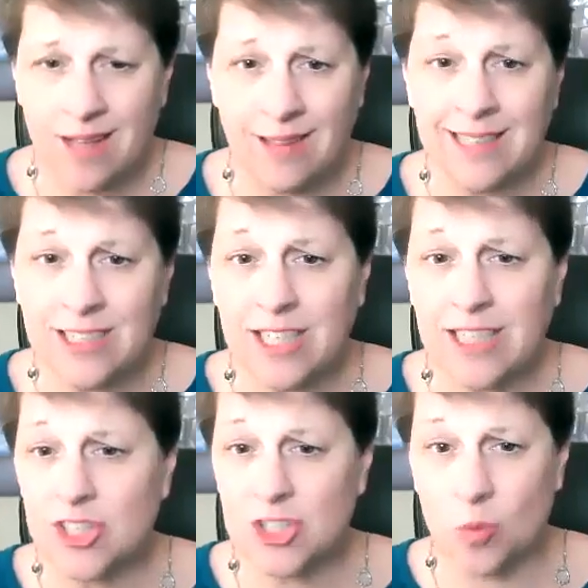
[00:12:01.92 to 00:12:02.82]
Elijah
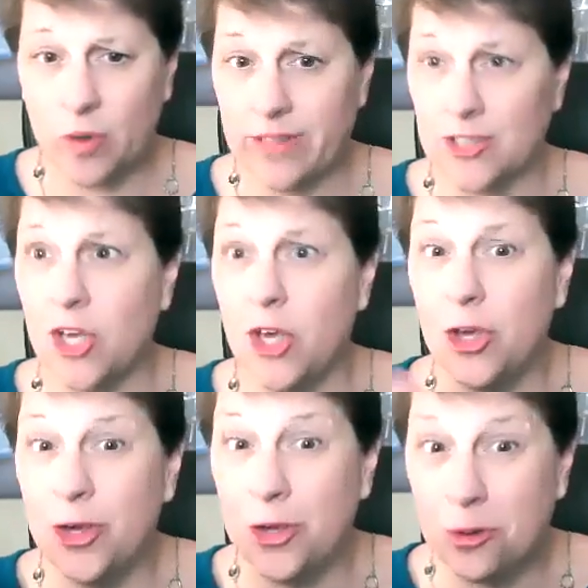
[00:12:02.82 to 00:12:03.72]
had just won this
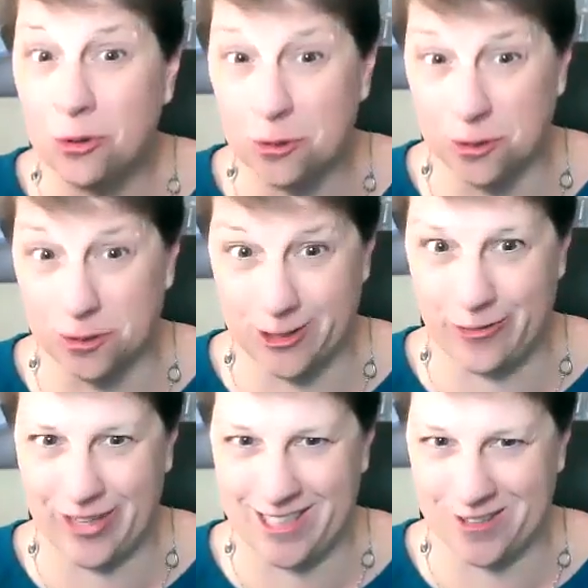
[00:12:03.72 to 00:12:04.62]
huge
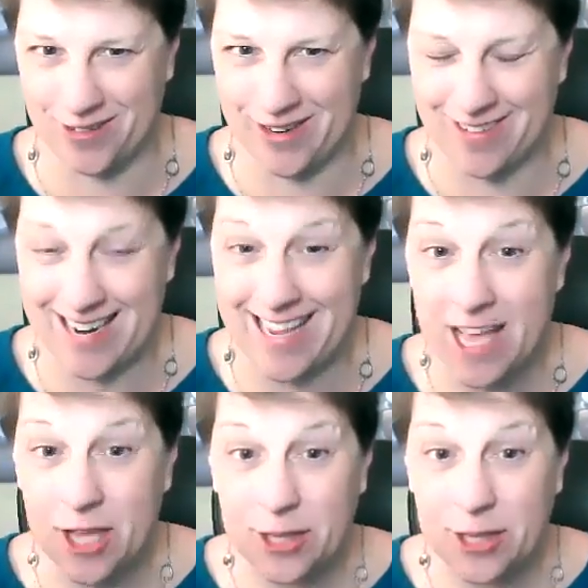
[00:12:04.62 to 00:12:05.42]
victory, right?